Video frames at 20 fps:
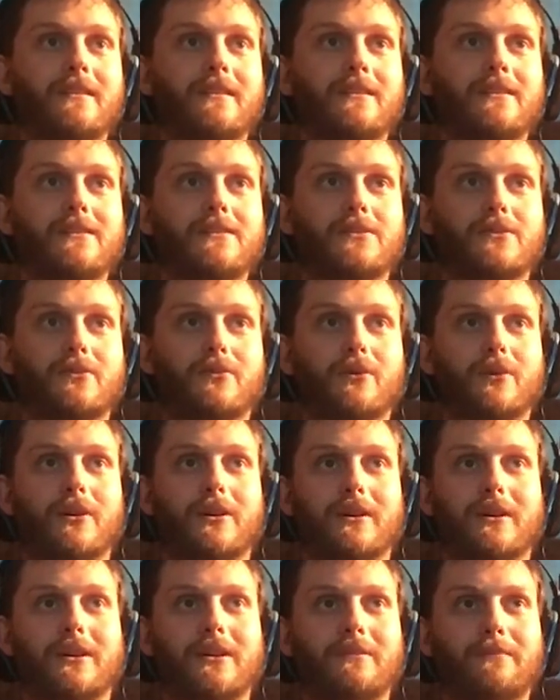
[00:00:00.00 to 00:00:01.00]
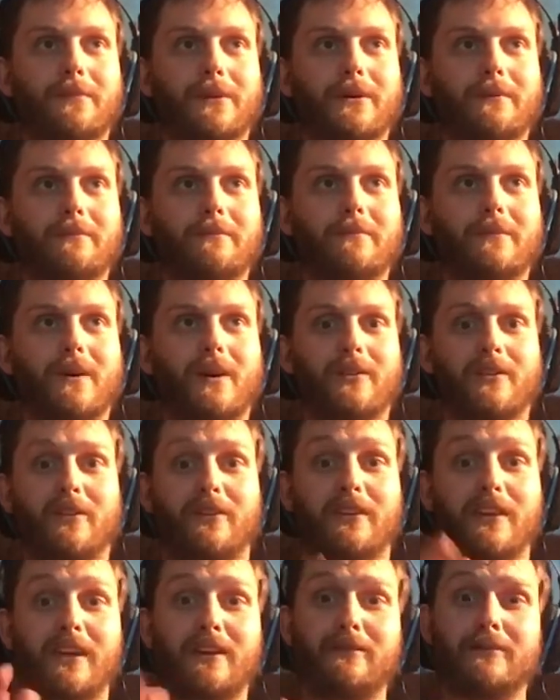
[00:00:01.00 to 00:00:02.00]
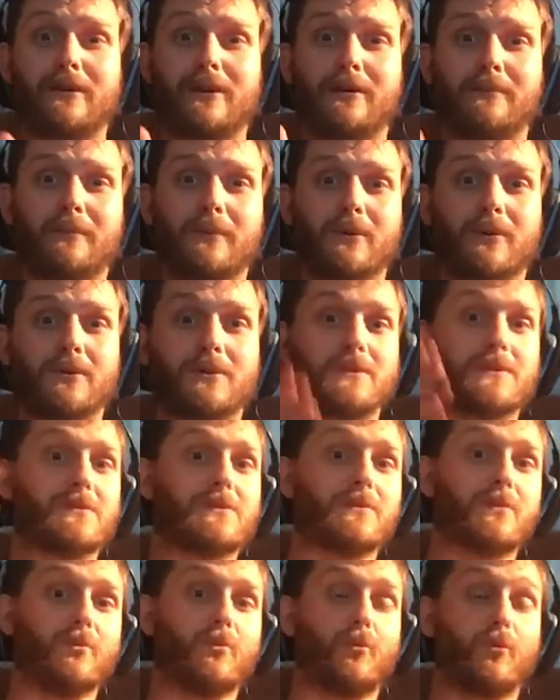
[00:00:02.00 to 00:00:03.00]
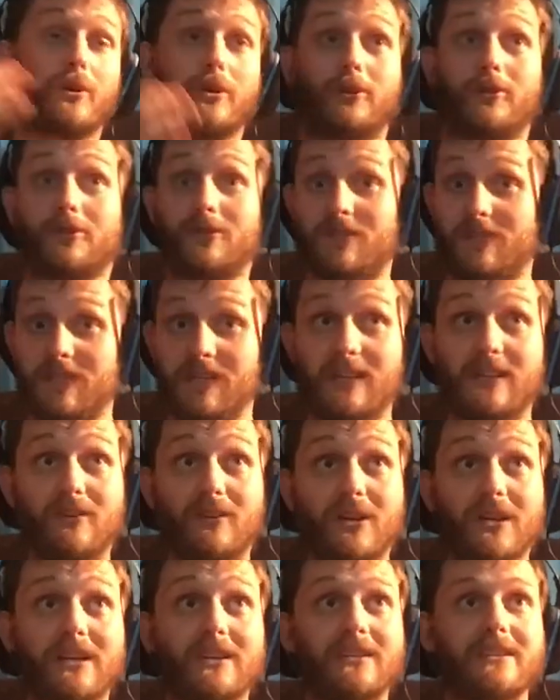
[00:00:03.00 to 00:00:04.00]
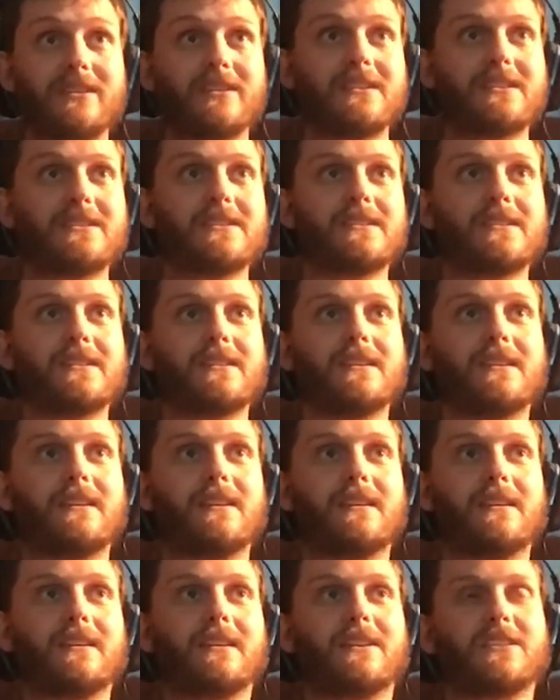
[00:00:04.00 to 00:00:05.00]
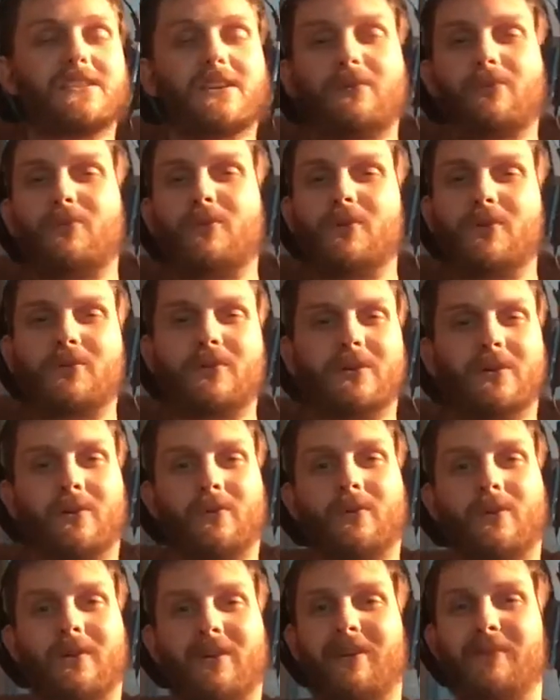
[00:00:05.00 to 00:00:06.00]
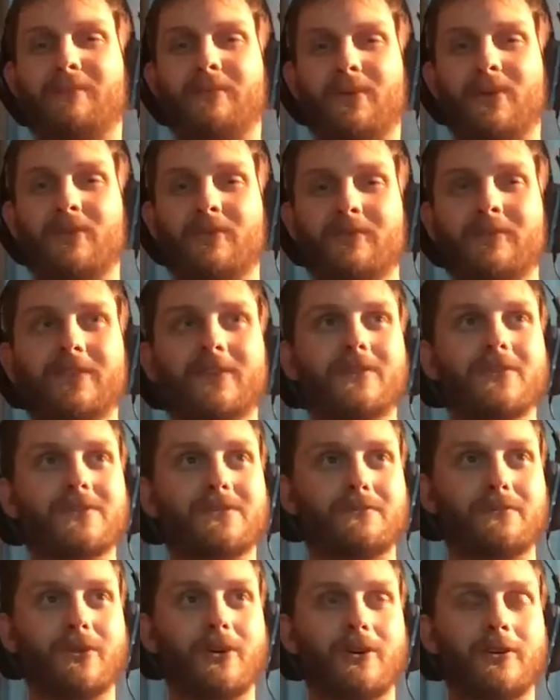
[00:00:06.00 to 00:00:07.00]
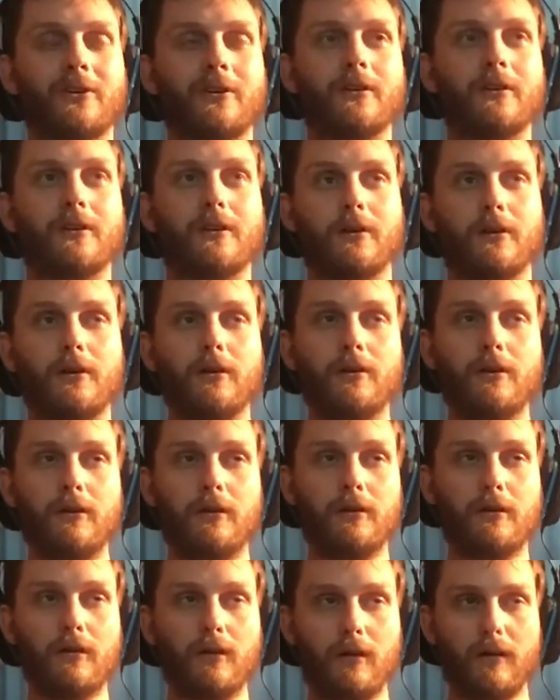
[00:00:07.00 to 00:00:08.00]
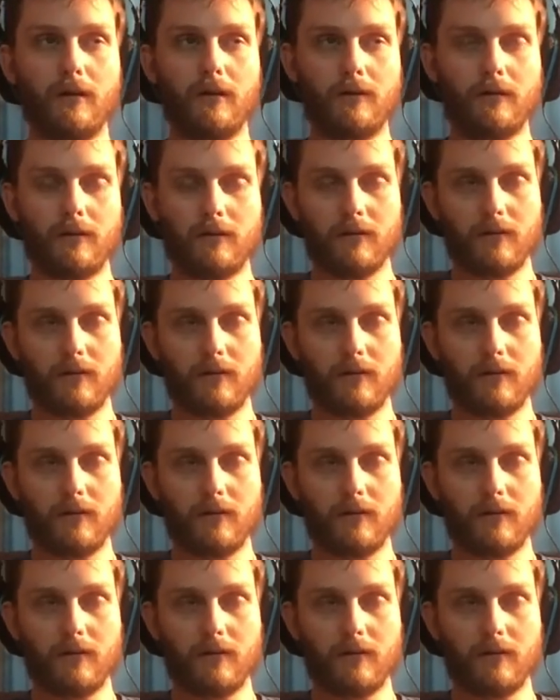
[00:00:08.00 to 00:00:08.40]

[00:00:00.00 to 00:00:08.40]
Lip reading: to keep up on the daily uploads when you're sick like this, because I really don't want to upload videos and be like, hey guys,